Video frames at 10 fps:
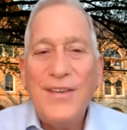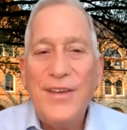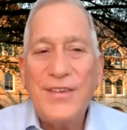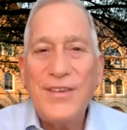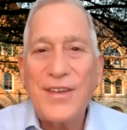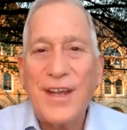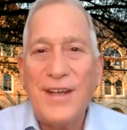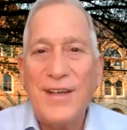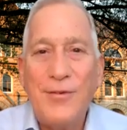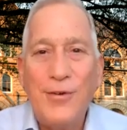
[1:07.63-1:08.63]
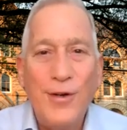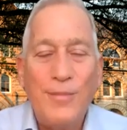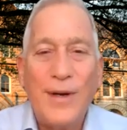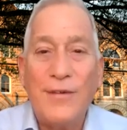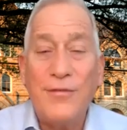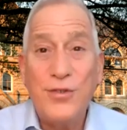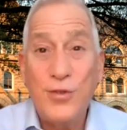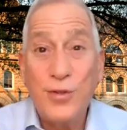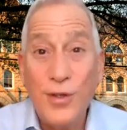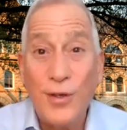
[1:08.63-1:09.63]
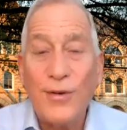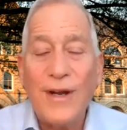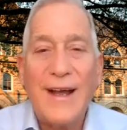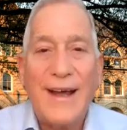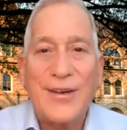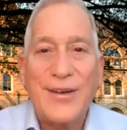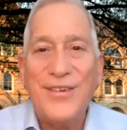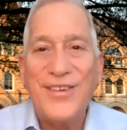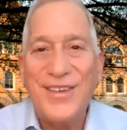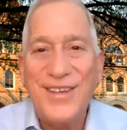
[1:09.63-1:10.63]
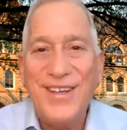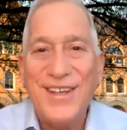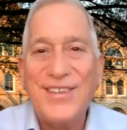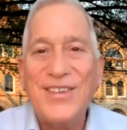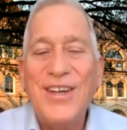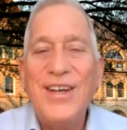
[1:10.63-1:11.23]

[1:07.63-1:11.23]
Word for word: This is a group of true hackers and geeks